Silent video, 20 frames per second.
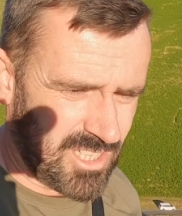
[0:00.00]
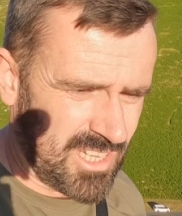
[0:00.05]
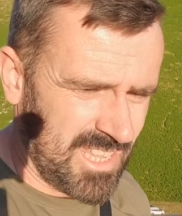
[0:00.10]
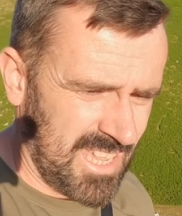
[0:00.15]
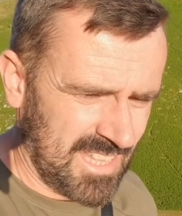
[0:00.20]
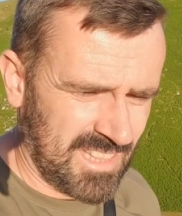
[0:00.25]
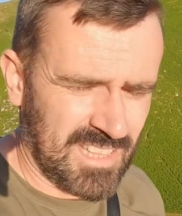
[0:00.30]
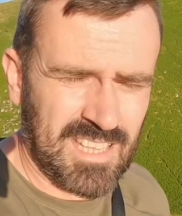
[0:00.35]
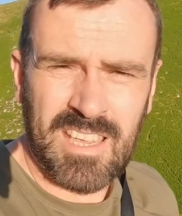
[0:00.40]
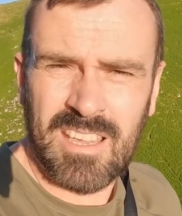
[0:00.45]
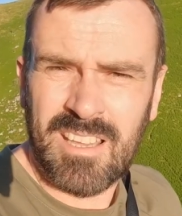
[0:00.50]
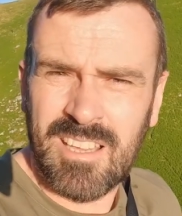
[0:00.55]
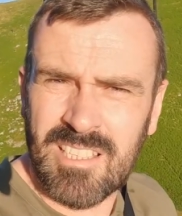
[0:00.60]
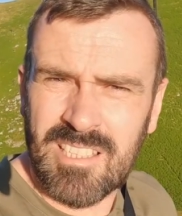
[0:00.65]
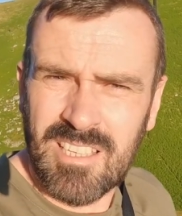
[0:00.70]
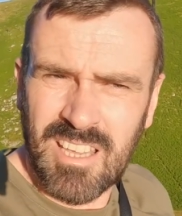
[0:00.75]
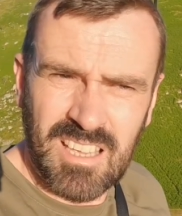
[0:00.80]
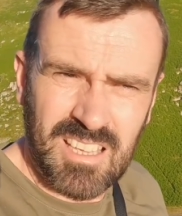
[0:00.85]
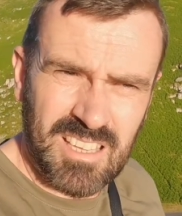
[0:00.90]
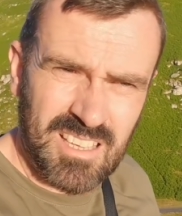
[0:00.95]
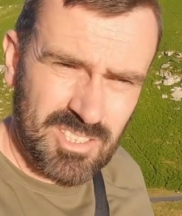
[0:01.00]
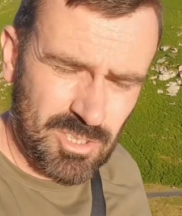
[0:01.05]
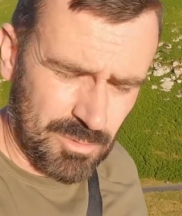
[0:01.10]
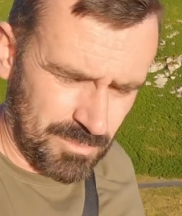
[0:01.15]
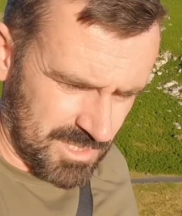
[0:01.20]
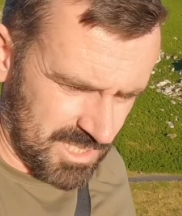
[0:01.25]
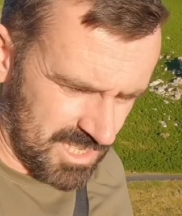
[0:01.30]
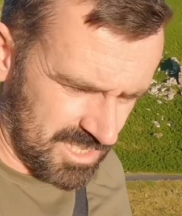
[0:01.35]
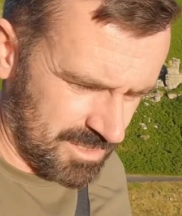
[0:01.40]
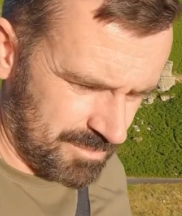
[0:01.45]
need this
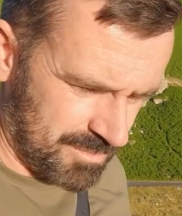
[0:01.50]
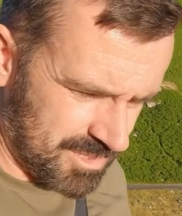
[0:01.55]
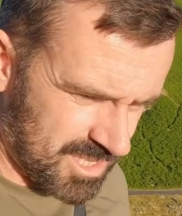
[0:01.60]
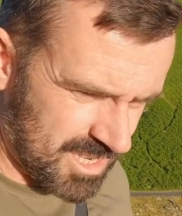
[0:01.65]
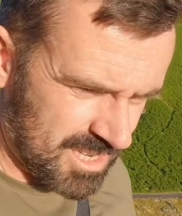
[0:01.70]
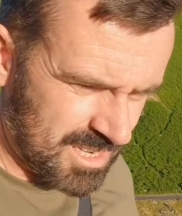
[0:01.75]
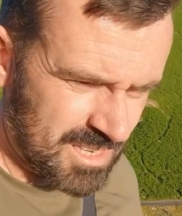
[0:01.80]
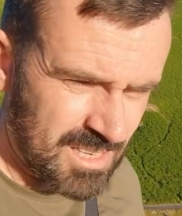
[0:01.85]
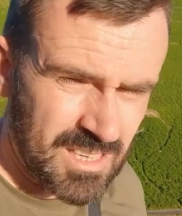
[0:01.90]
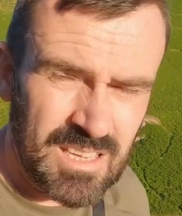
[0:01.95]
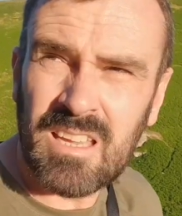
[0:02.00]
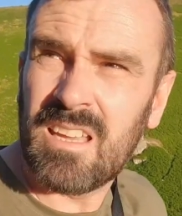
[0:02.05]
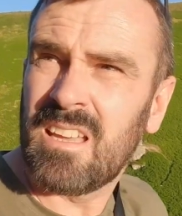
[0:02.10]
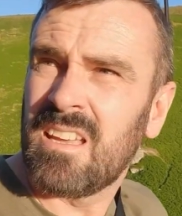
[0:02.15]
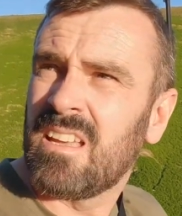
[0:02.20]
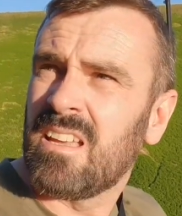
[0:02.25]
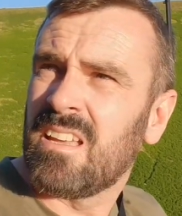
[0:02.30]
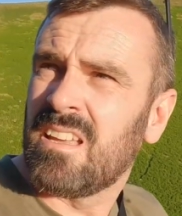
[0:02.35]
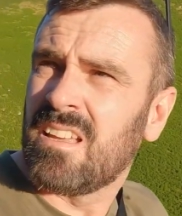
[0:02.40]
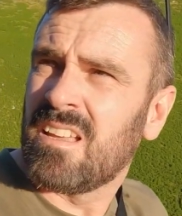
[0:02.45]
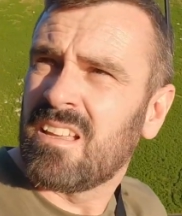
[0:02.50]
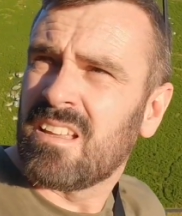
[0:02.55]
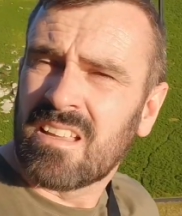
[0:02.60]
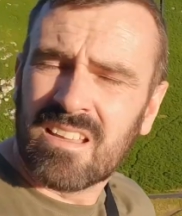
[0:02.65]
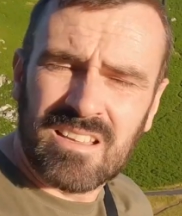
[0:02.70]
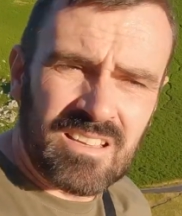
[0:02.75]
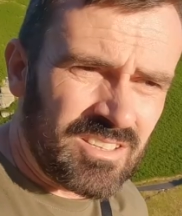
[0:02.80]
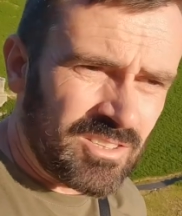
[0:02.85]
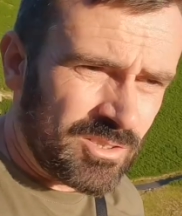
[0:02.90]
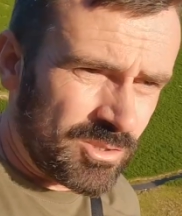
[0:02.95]
sometimes,
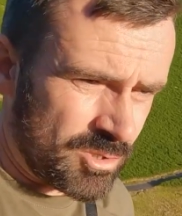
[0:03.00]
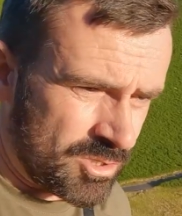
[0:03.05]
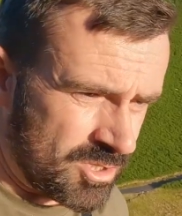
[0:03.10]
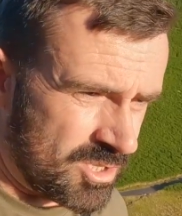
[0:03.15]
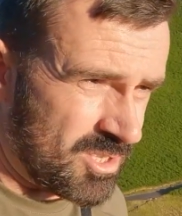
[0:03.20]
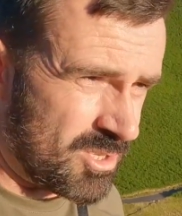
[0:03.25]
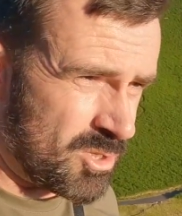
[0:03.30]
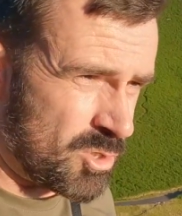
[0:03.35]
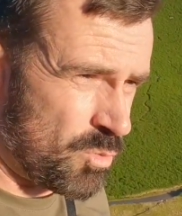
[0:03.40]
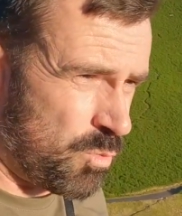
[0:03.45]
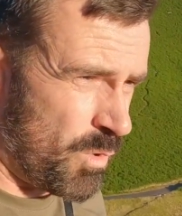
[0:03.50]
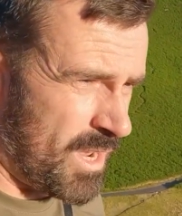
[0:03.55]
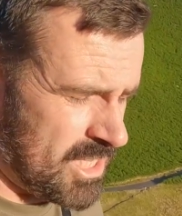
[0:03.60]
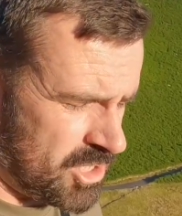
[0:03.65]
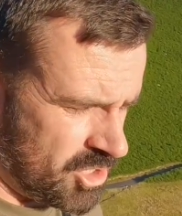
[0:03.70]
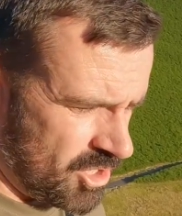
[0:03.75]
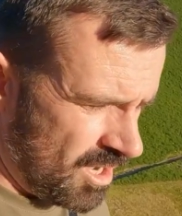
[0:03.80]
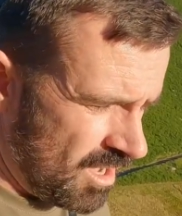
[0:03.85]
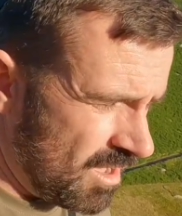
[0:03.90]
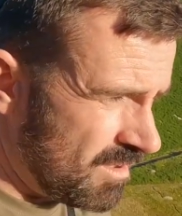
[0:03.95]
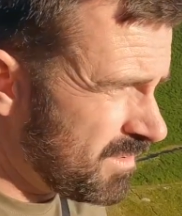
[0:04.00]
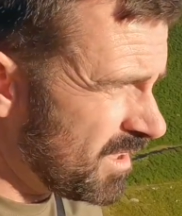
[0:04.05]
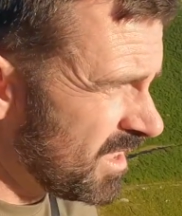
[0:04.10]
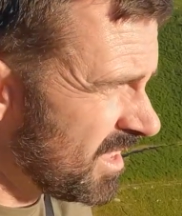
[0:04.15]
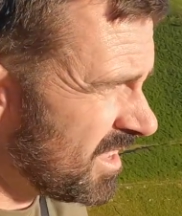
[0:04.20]
just to switch off.